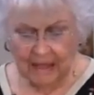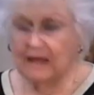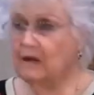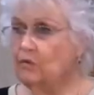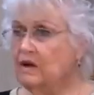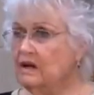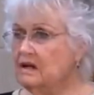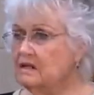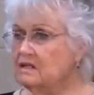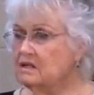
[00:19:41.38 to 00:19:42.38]
And I
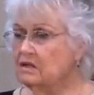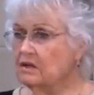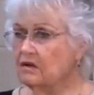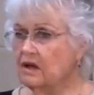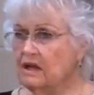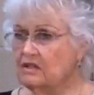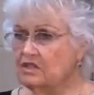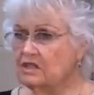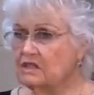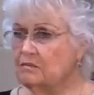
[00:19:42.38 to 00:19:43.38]
wanted us to look at
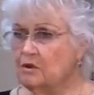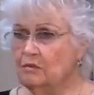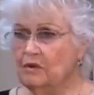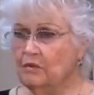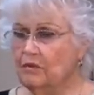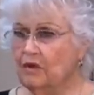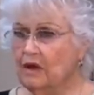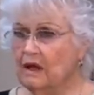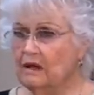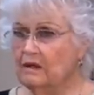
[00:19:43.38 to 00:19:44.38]
just a moment
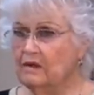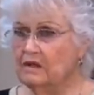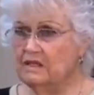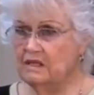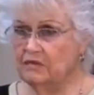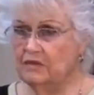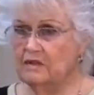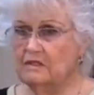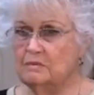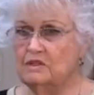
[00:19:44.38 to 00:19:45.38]
at the
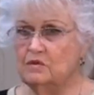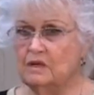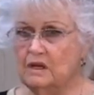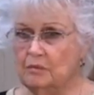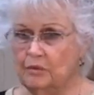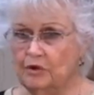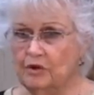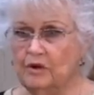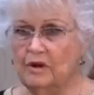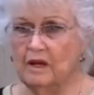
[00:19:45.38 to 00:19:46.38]
difference between a
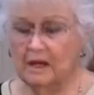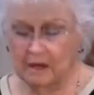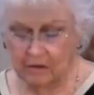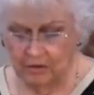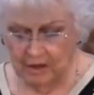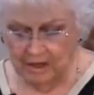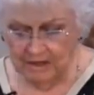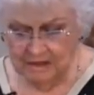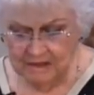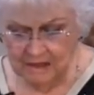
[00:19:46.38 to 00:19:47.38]
burden and a
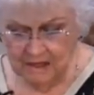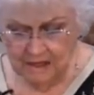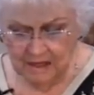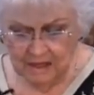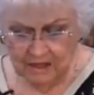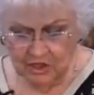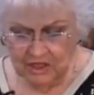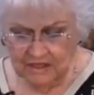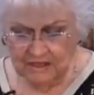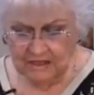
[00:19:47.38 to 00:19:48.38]
cross.
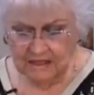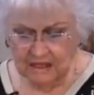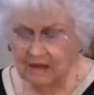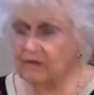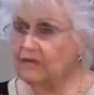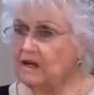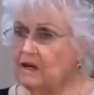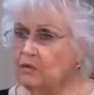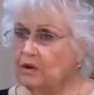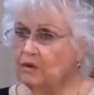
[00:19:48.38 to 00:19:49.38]
Jesus said, if
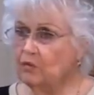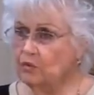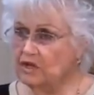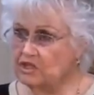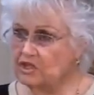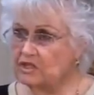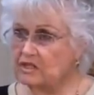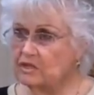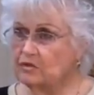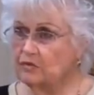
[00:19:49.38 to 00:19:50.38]
anyone
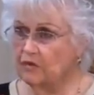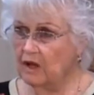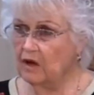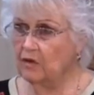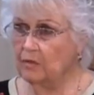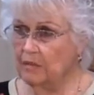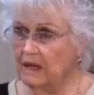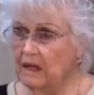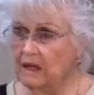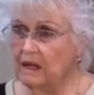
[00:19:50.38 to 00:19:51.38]
wishes to follow
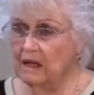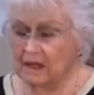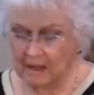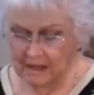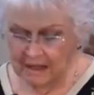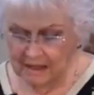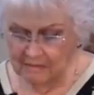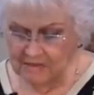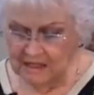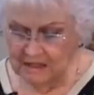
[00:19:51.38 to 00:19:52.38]
me, let
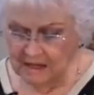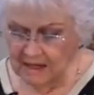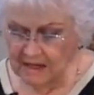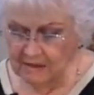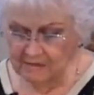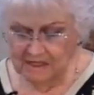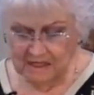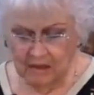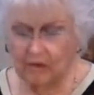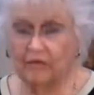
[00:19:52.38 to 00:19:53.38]
him deny
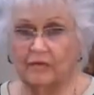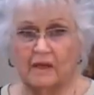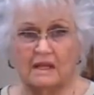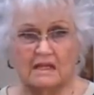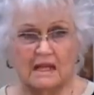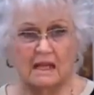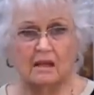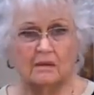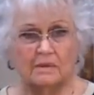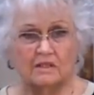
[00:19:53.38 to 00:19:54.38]
himself and
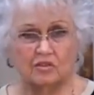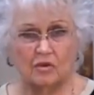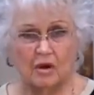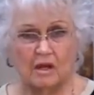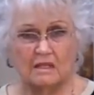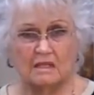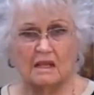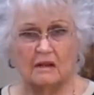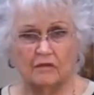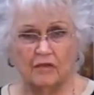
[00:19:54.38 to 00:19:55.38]
take up his cross
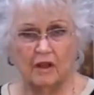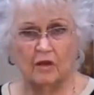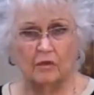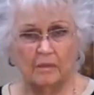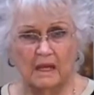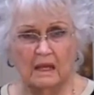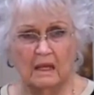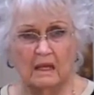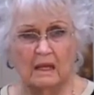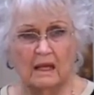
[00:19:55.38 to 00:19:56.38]
and follow me.